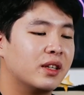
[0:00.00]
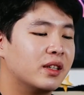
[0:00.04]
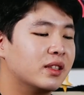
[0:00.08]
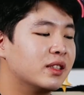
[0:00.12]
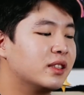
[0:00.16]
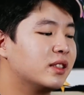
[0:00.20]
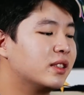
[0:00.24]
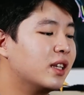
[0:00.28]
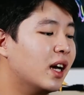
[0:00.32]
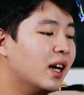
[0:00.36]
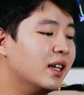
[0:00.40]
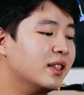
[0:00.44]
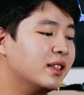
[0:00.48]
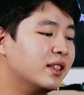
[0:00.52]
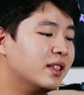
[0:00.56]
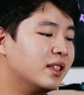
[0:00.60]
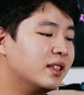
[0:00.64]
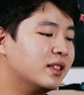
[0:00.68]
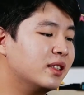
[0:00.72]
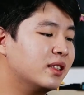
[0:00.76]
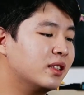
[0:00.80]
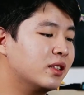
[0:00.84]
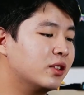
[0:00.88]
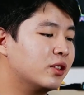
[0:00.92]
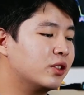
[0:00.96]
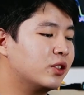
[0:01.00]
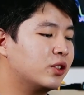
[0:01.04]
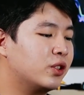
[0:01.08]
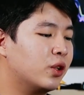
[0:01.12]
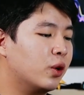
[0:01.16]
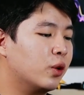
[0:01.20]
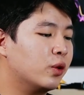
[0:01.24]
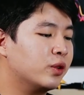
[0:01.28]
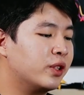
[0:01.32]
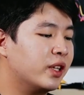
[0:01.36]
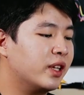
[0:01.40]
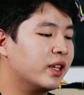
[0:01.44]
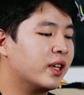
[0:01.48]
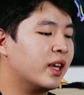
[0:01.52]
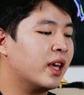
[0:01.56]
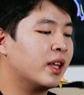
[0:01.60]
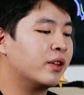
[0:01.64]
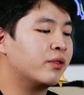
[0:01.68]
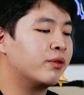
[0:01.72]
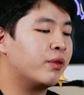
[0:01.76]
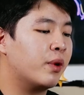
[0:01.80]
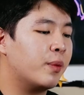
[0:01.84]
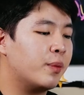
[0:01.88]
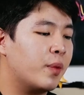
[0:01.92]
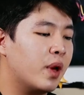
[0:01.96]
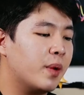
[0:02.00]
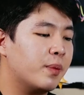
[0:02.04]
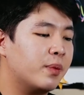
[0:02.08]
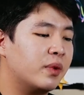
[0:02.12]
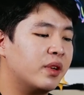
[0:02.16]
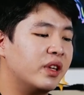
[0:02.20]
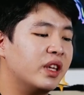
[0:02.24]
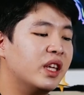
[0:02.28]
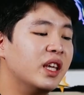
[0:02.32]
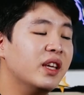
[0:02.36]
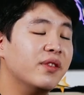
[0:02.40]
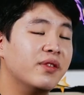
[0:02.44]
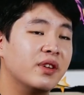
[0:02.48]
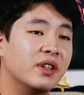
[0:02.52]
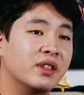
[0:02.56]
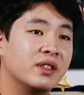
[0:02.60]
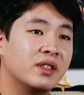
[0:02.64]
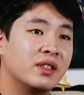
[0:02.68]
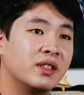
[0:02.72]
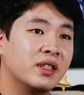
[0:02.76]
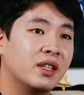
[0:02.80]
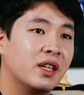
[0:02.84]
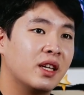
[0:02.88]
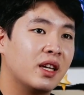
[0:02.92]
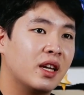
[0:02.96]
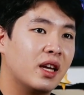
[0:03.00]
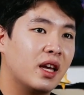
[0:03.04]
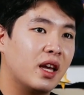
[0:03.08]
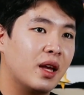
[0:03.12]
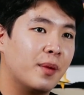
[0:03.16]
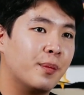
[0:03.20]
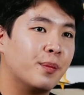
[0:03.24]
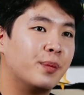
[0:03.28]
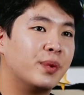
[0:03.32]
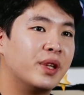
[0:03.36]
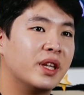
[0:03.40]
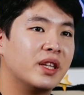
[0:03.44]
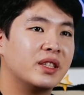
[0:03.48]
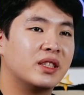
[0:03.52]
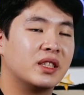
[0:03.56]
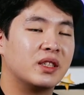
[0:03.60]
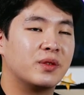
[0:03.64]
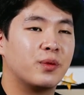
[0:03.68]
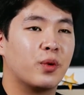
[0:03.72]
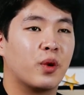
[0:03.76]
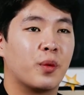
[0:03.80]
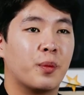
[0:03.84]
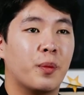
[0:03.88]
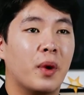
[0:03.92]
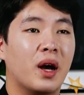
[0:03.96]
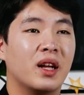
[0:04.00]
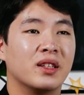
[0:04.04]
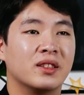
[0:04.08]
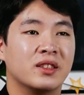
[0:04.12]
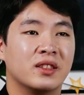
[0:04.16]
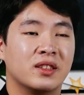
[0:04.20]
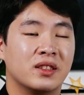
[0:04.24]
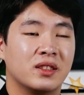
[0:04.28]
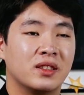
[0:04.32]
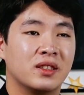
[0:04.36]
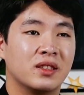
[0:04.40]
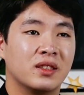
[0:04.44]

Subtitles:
Studies show they can remember events and places for months.